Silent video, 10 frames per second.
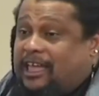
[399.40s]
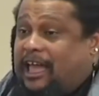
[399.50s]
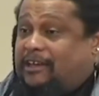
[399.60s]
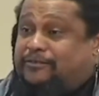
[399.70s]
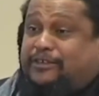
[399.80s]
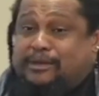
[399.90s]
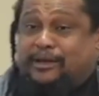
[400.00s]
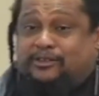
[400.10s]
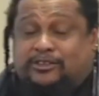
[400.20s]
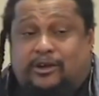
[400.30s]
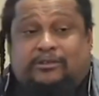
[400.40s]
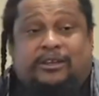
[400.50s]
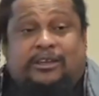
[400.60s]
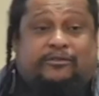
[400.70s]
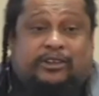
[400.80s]
and females don't
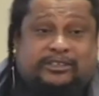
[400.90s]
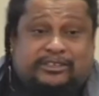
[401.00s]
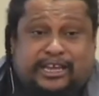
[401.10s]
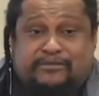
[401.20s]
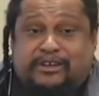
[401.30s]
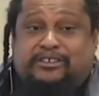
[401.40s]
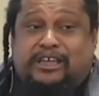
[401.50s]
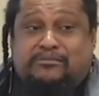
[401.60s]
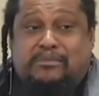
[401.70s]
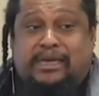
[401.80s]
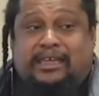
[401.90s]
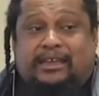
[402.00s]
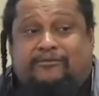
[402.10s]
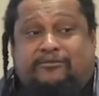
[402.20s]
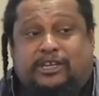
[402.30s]
for the same reason that men
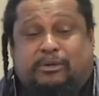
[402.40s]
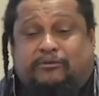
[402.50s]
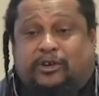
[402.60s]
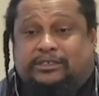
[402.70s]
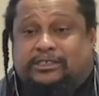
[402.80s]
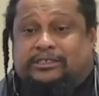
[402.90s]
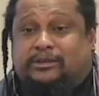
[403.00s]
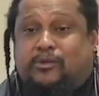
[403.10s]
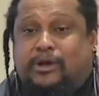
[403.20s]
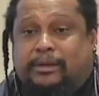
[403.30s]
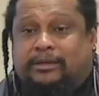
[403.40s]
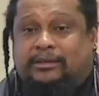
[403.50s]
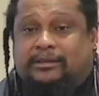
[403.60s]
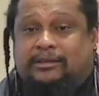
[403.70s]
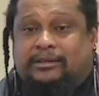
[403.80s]
have deeper voices than women.
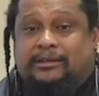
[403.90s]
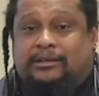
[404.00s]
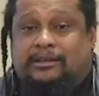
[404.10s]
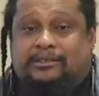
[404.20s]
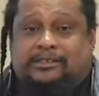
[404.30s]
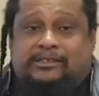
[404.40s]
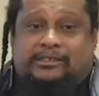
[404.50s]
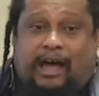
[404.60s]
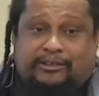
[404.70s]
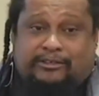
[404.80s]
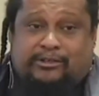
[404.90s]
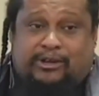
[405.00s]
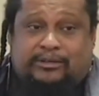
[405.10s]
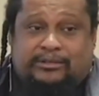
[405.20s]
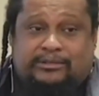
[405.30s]

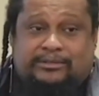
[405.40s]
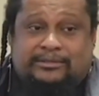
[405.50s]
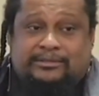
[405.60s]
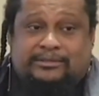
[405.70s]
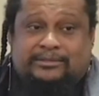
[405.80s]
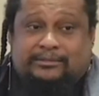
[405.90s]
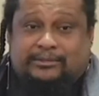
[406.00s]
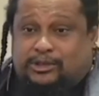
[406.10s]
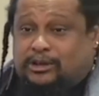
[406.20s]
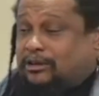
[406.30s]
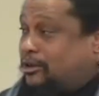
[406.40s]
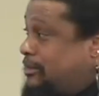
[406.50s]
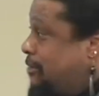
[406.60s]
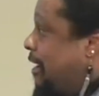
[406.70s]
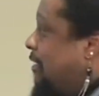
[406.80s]
Testosterone, which you heard a little bit
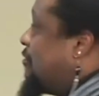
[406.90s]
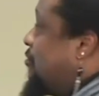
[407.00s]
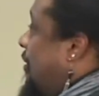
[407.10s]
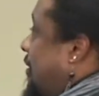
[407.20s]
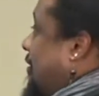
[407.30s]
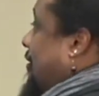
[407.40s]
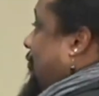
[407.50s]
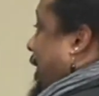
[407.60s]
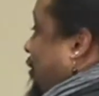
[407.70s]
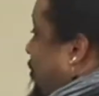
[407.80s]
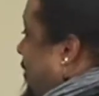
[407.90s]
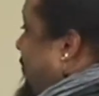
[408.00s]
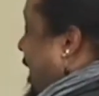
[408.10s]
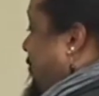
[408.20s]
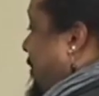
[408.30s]
about this morning. In fact, Lou gave
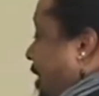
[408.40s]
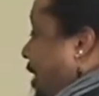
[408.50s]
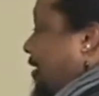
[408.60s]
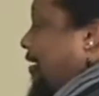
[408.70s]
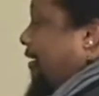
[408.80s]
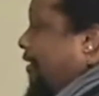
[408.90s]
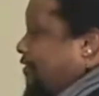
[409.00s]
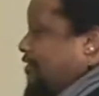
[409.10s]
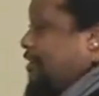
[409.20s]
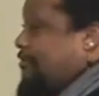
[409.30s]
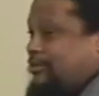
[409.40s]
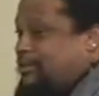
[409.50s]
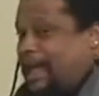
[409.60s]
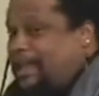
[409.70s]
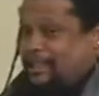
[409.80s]
half my talk. Just his was on
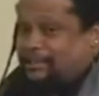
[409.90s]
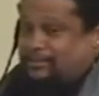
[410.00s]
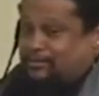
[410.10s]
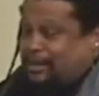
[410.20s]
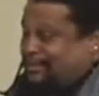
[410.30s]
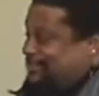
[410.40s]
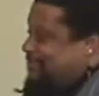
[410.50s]
alligators and mine's on